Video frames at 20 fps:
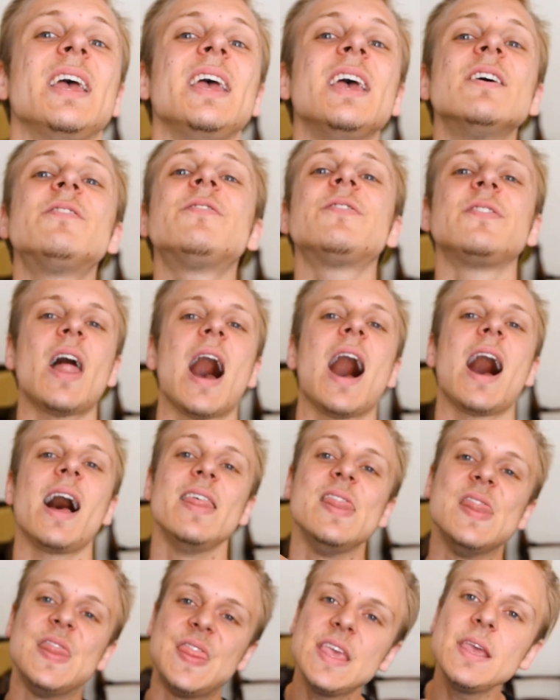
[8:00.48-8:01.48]
if
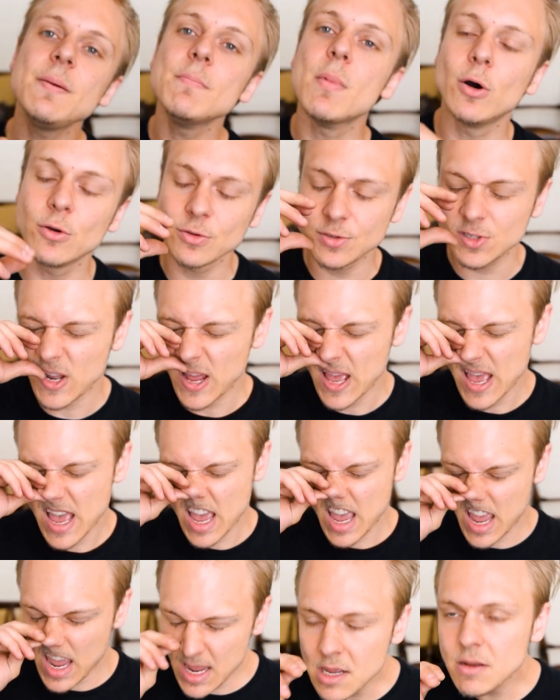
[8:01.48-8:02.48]
not the most,
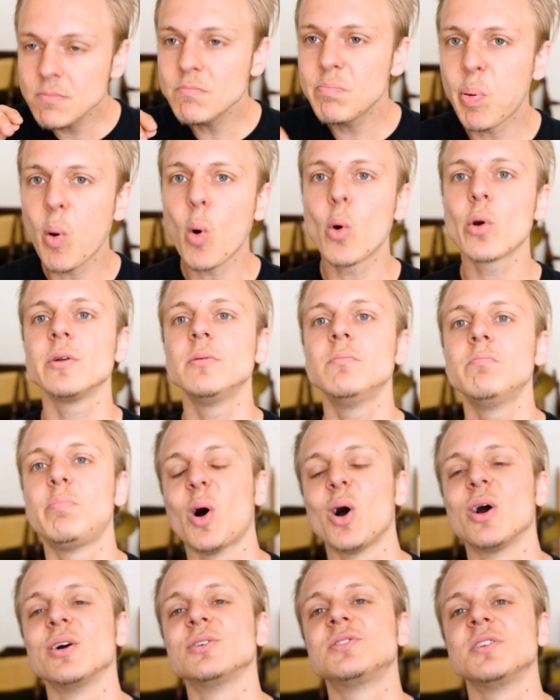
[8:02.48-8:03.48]
important
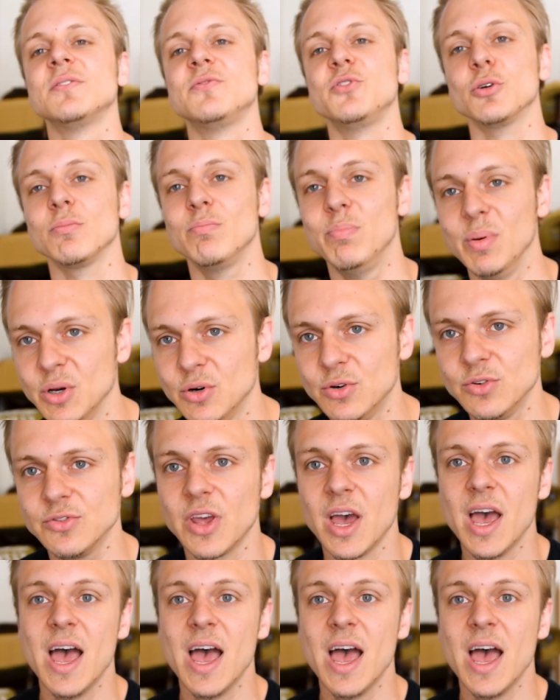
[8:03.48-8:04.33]
parts of your build.